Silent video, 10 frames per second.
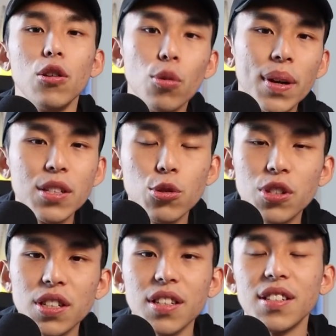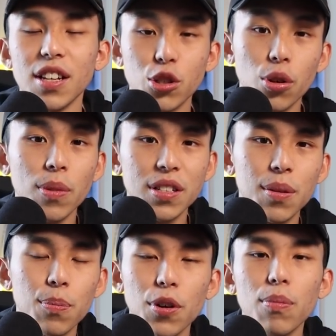Lubing switches is extremely
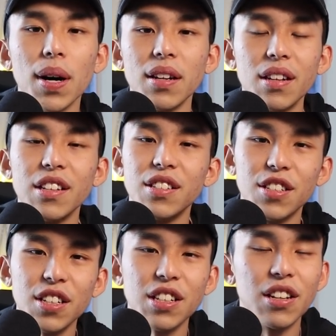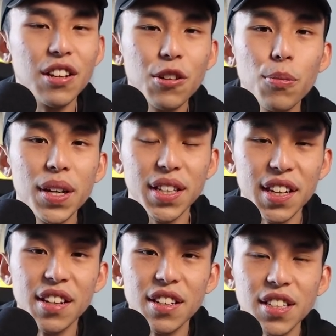simple, but it's just a little bit
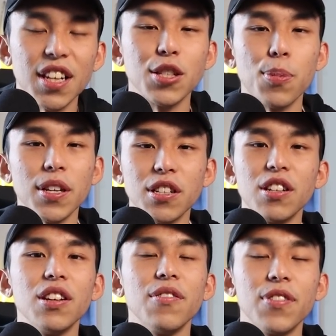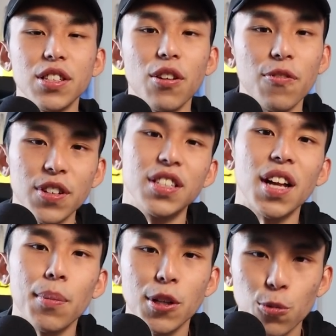tedious, especially if it's your first
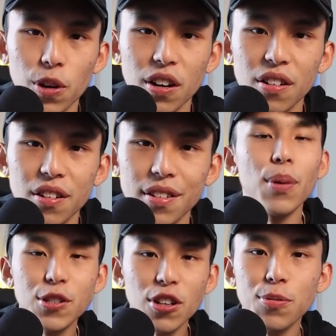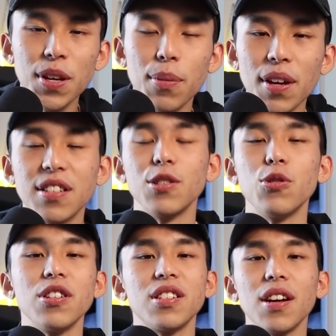time as well. But trust me, it makes the
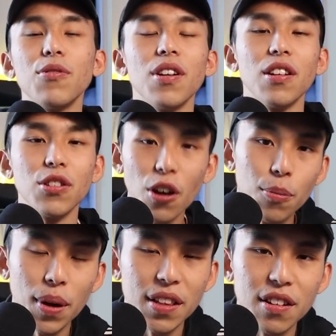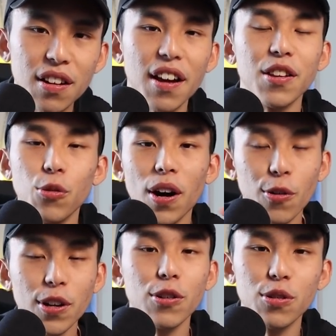Switch sound a lot better and you are
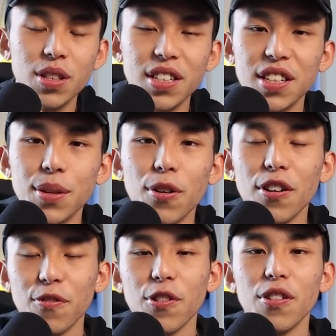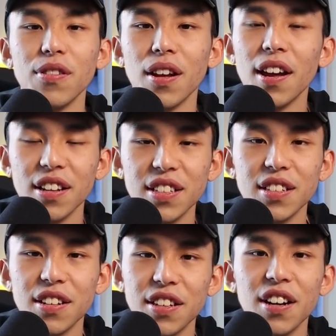going to use this keyboard for at
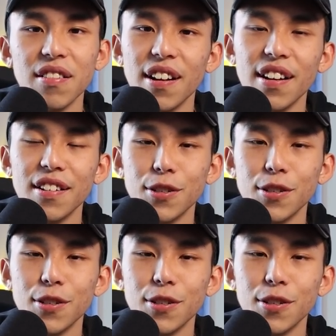least a year, right?